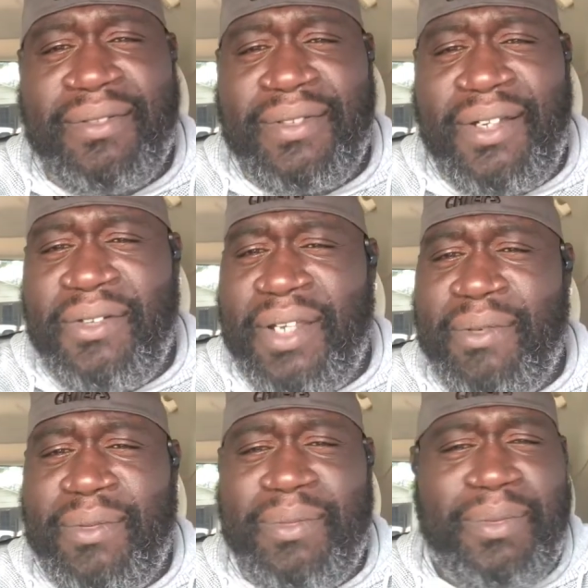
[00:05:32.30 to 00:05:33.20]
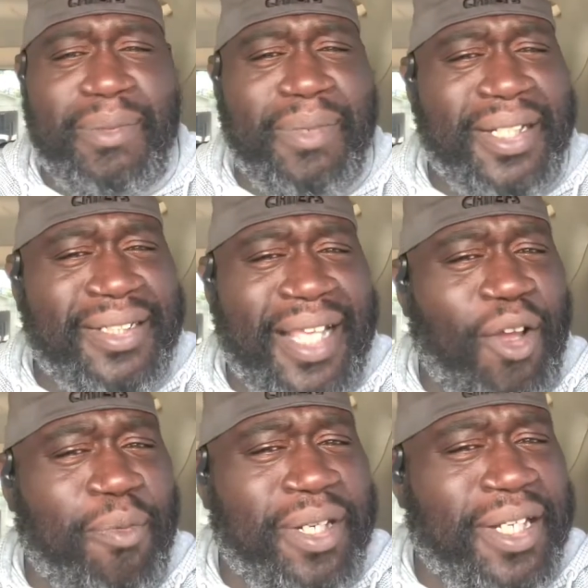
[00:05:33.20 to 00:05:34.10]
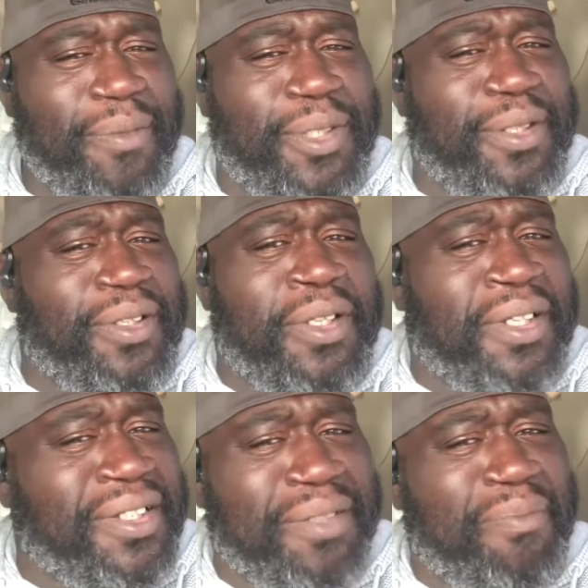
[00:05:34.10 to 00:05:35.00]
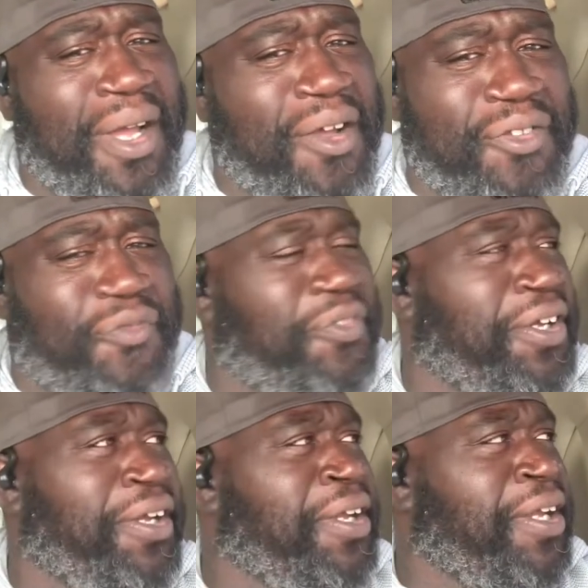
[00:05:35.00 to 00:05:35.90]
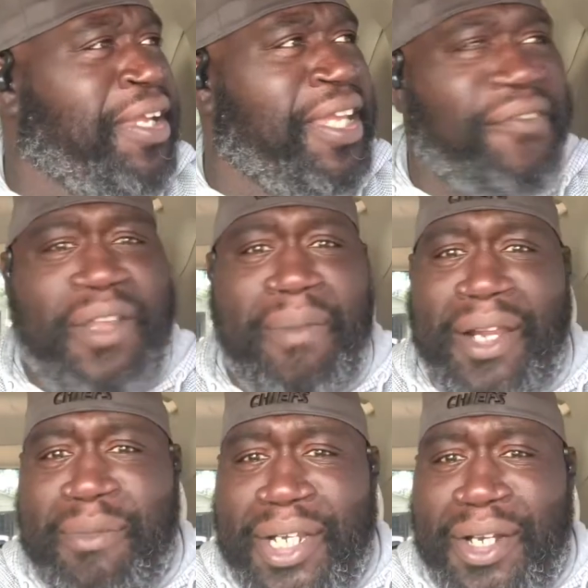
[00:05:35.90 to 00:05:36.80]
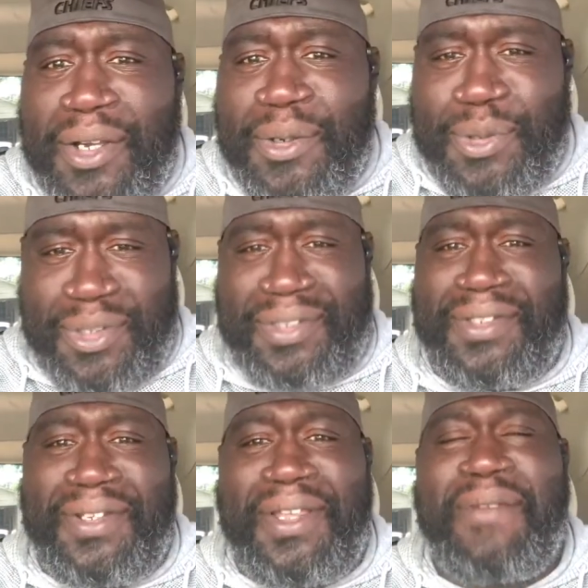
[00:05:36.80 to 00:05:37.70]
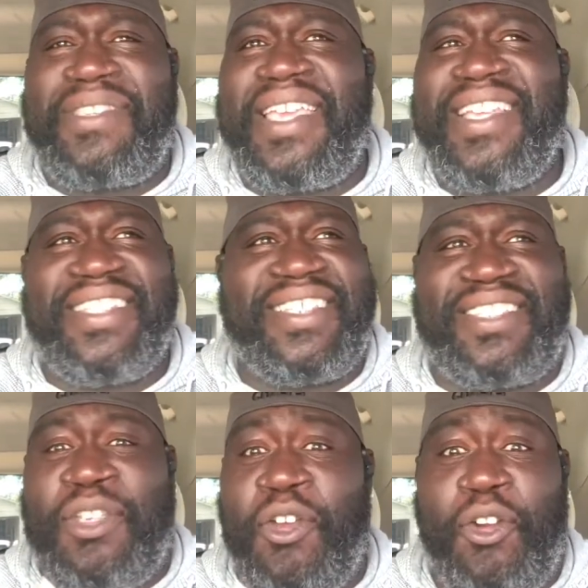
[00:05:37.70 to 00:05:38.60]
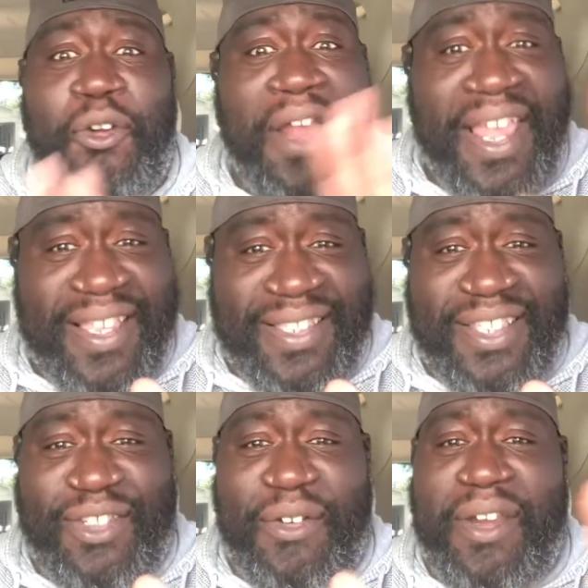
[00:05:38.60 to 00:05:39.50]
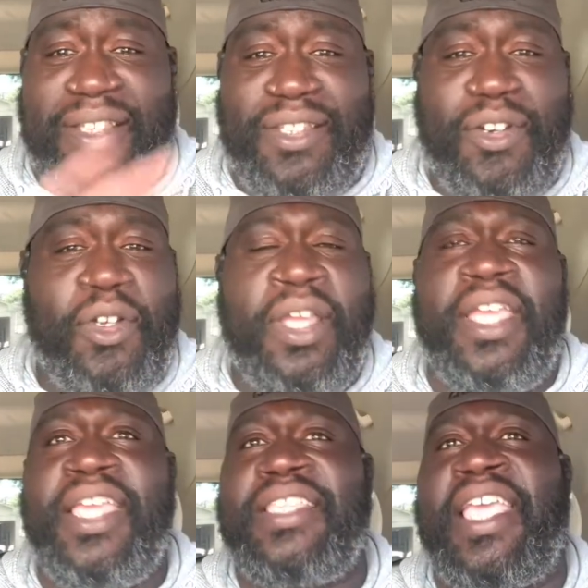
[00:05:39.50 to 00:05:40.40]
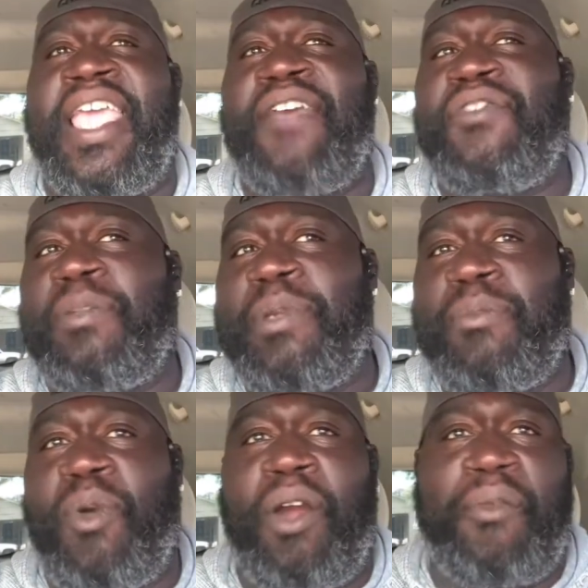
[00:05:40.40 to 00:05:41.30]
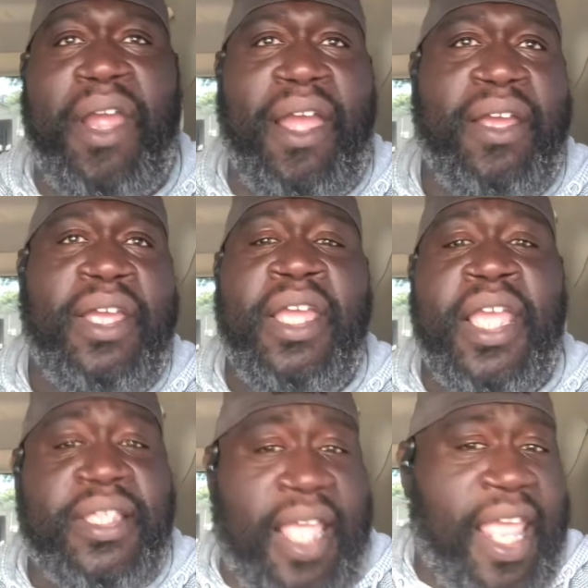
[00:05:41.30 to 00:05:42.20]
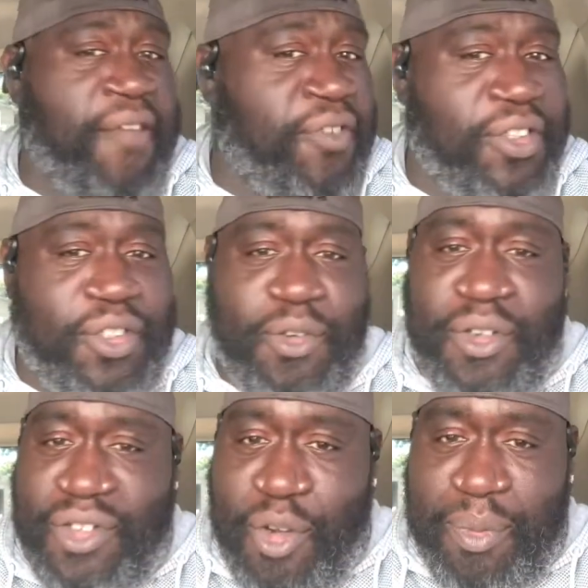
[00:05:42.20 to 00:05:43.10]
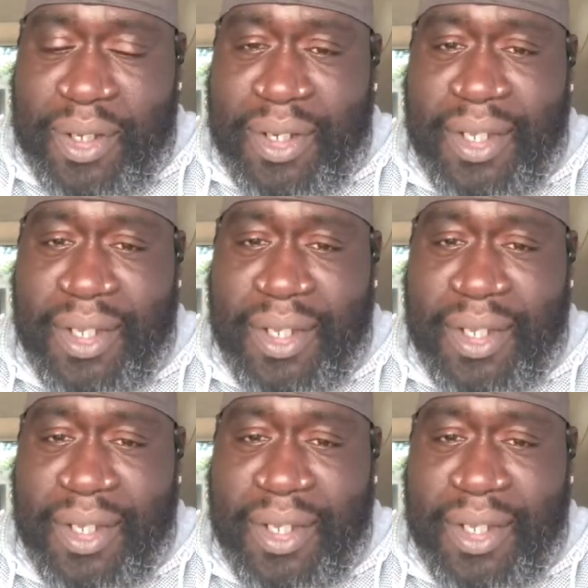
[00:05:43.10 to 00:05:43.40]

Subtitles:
okay, well, what is they opening up the malls for if everybody gonna be closed? You know what I'm saying? It's just crazy. It's crazy. There's a handful of people walking around. It's a handful of stores open.